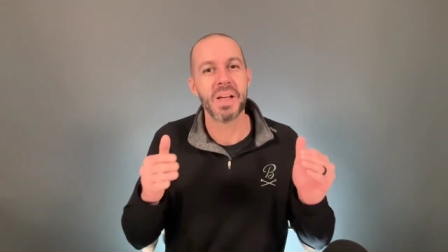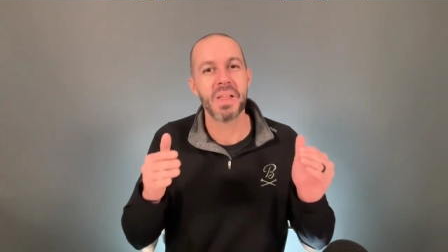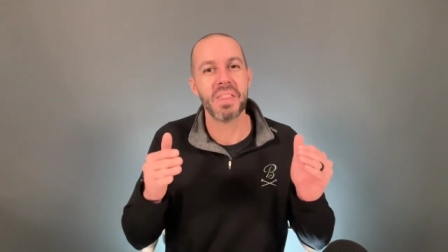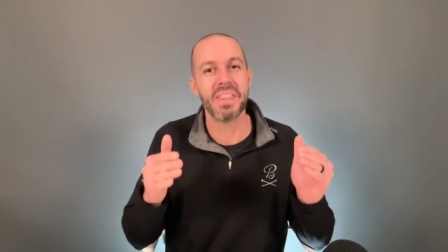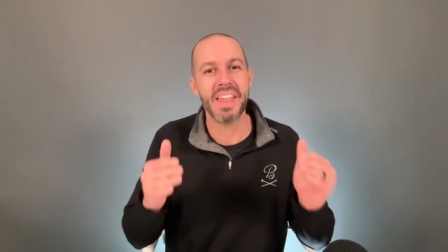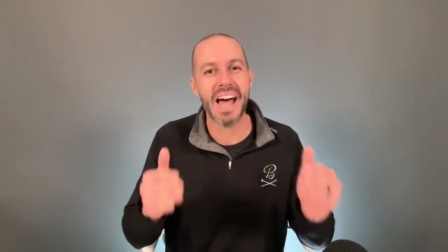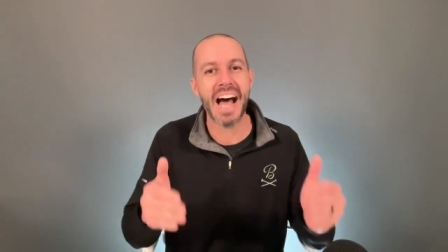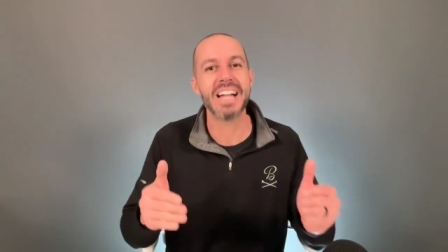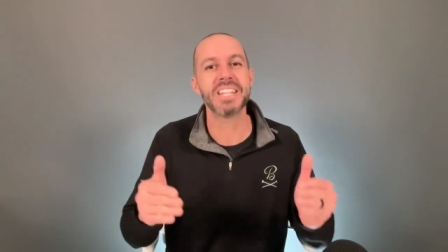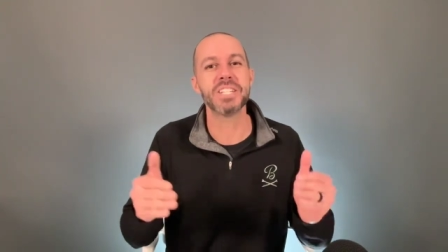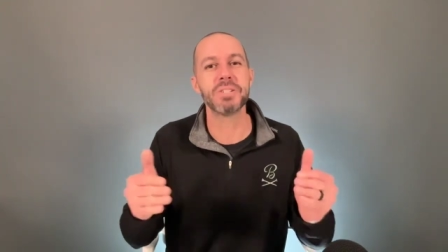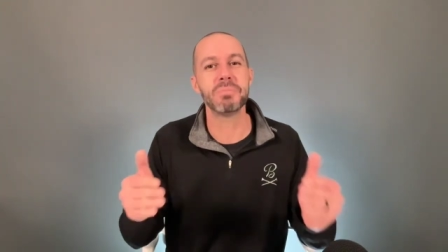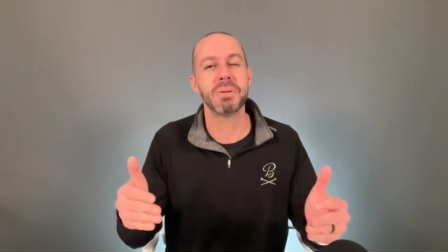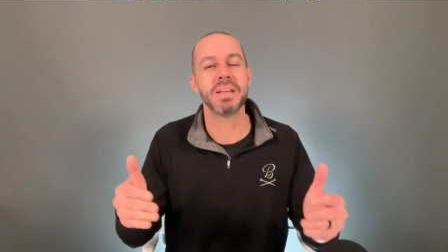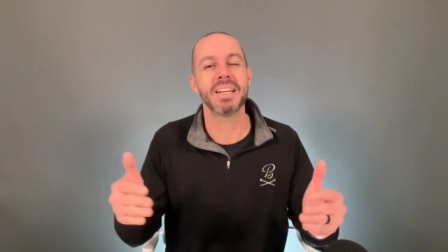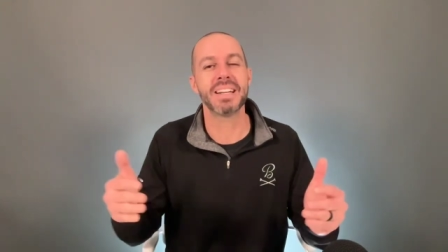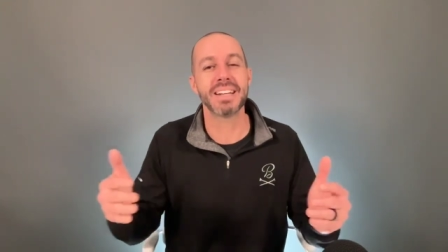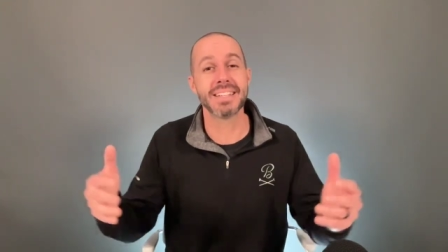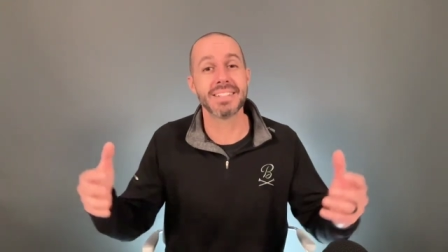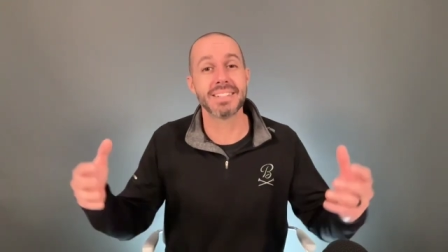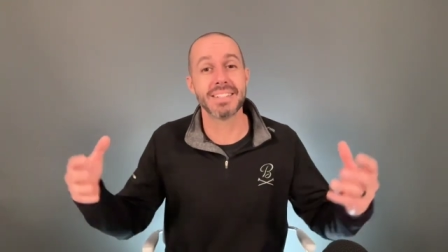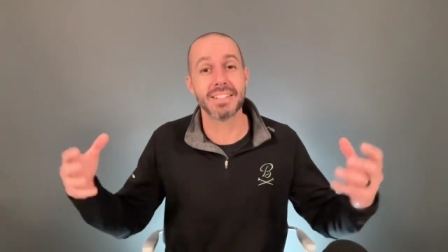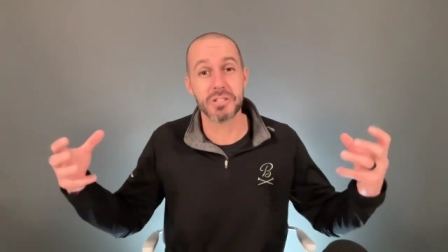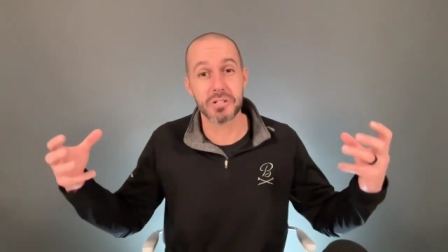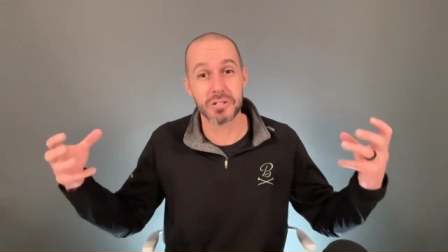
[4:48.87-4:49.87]
That's
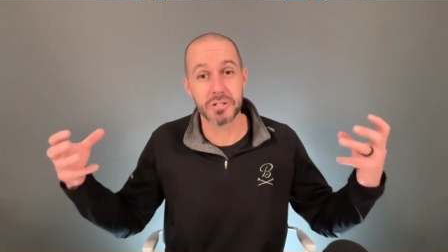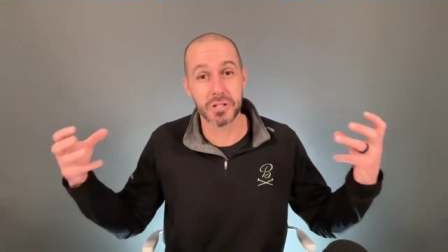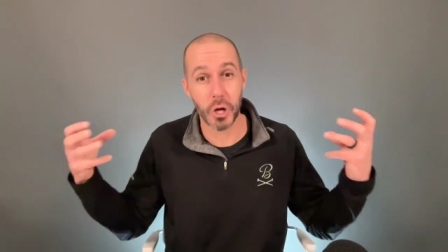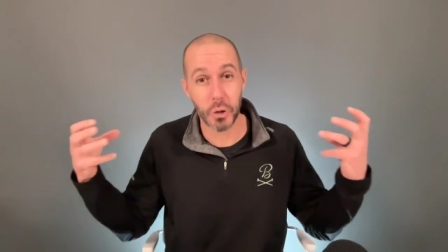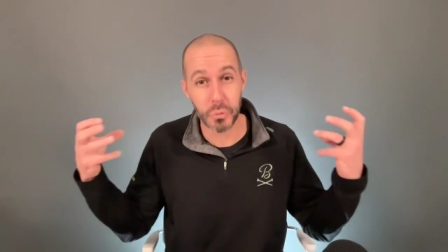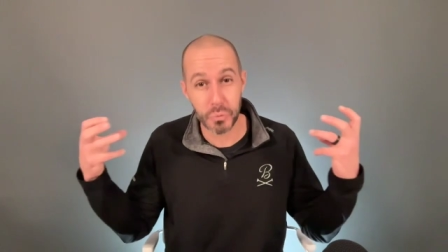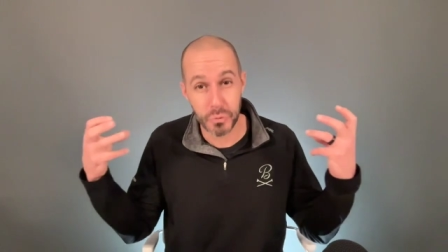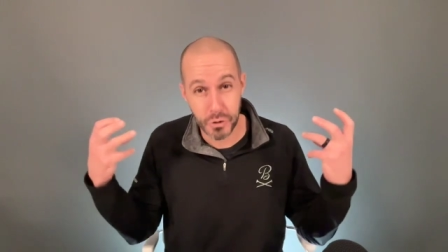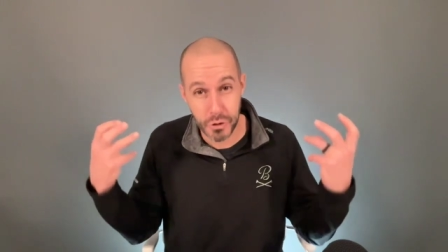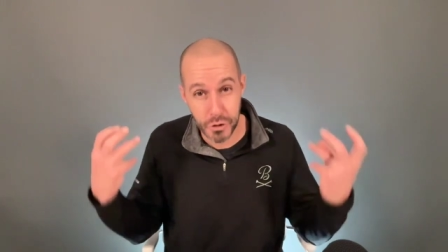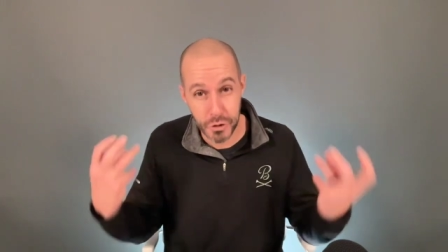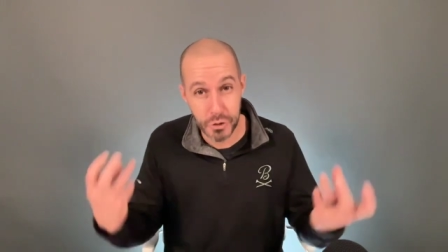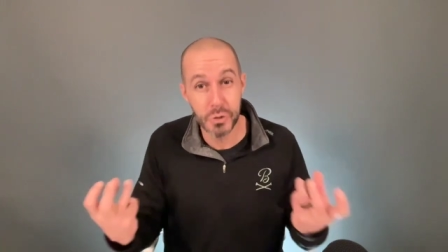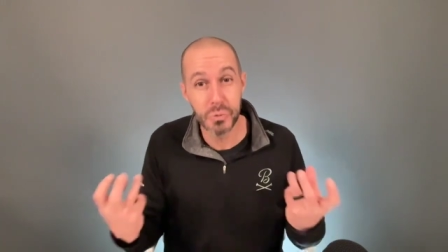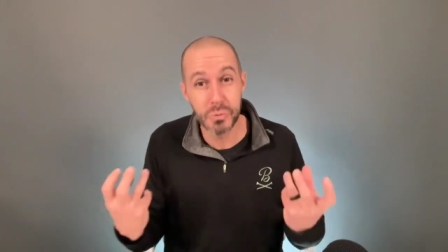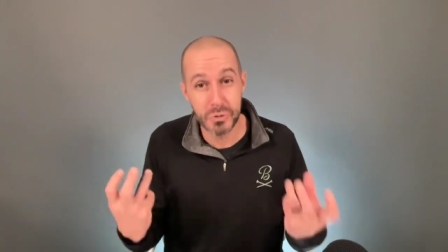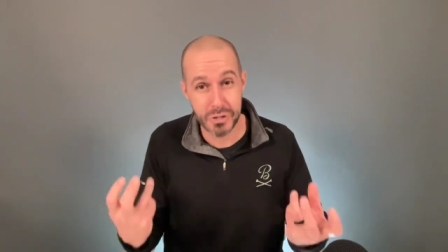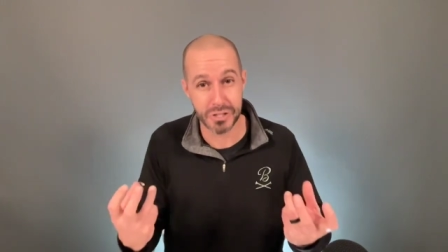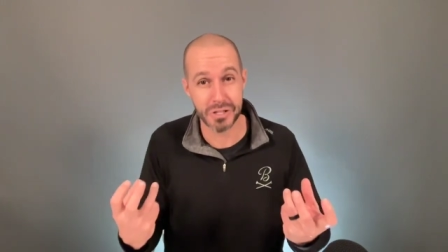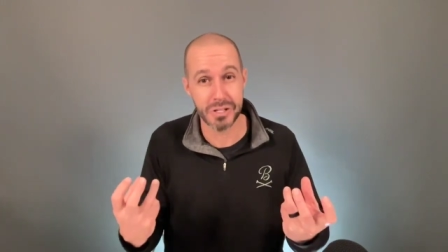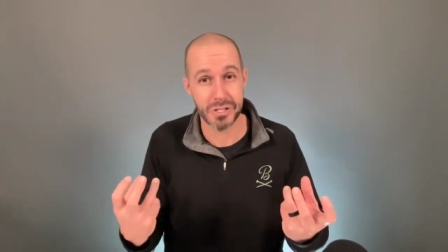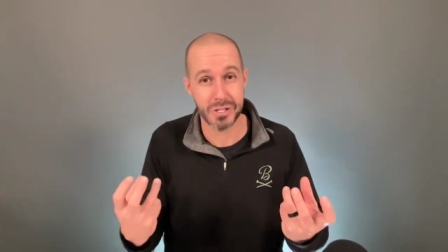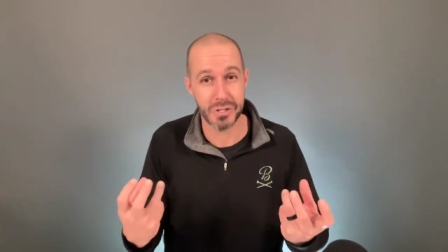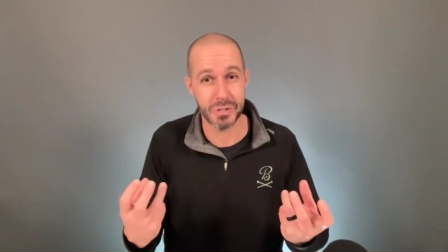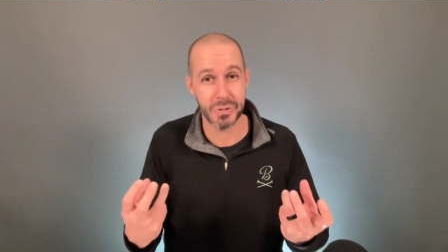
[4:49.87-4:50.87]
because it's so new
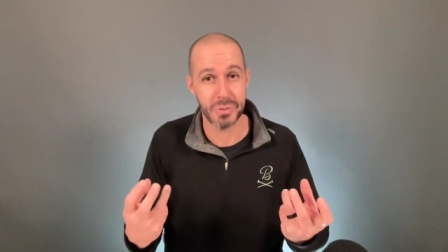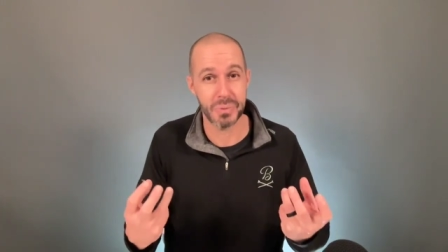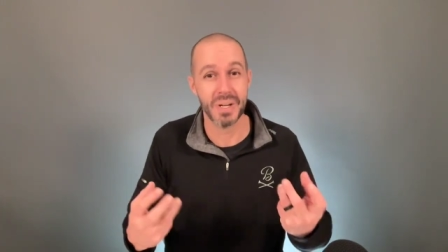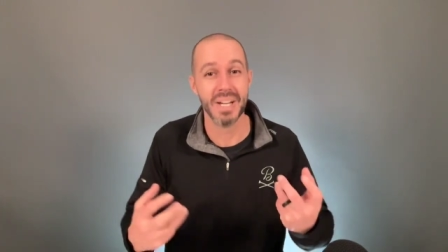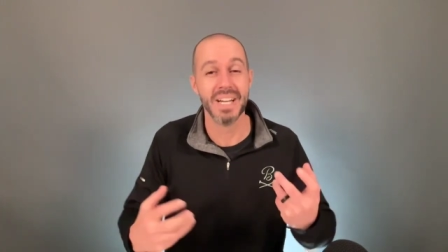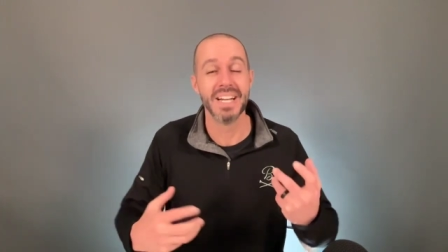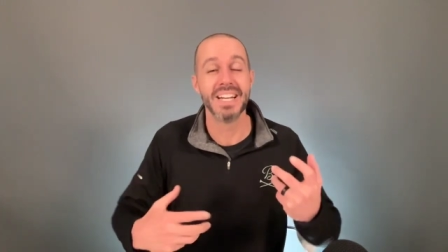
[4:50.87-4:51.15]
to you.